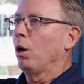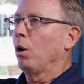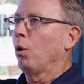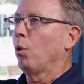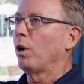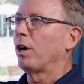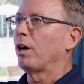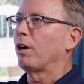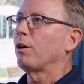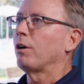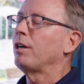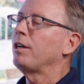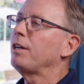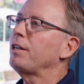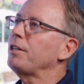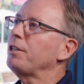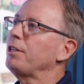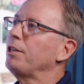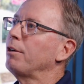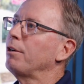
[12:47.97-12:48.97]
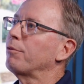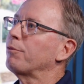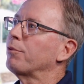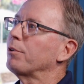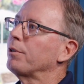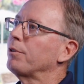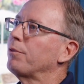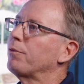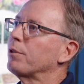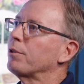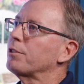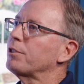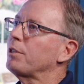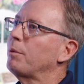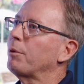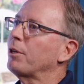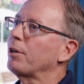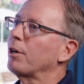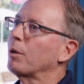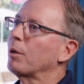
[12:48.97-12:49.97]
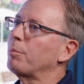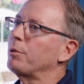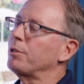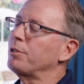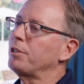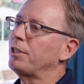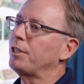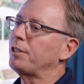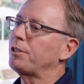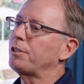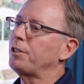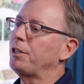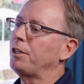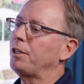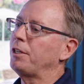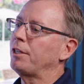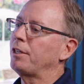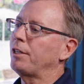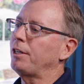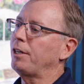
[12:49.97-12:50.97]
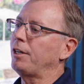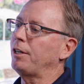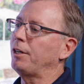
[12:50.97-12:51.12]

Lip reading: Well, for someone in our position,